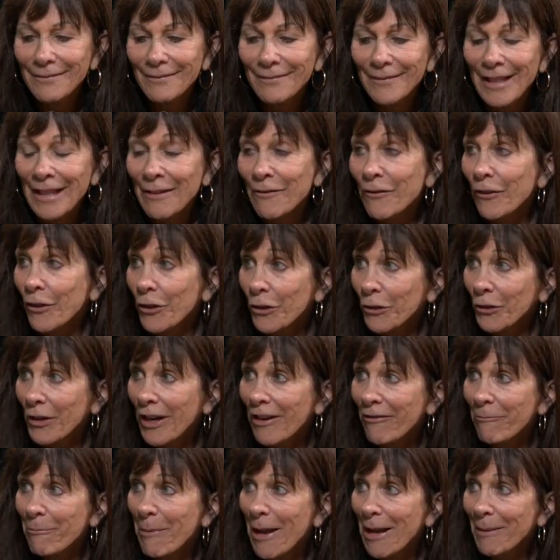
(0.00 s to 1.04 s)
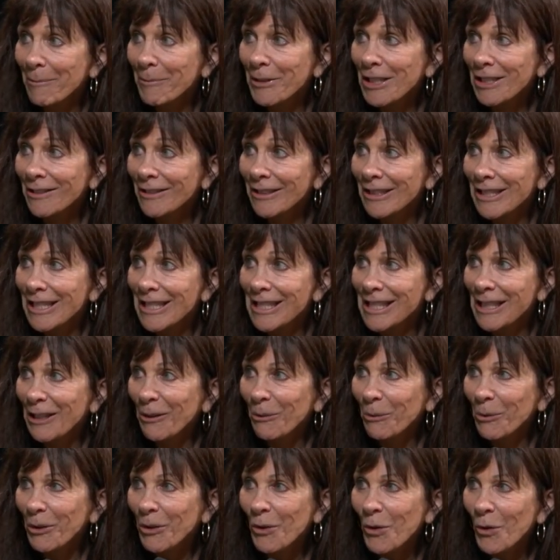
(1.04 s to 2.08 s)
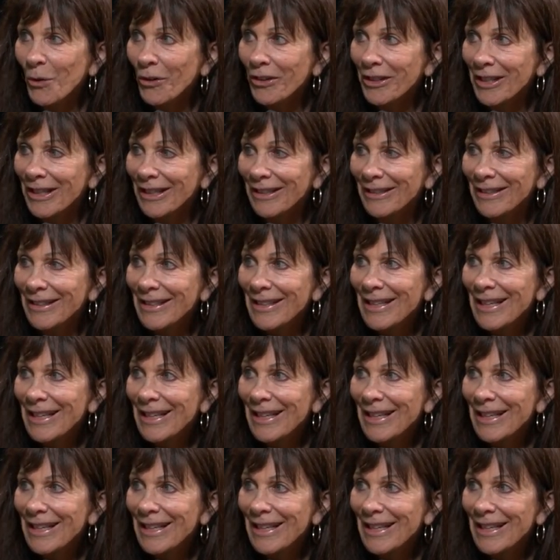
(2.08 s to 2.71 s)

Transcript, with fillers: and photograph Bob Dylan? He's here recording."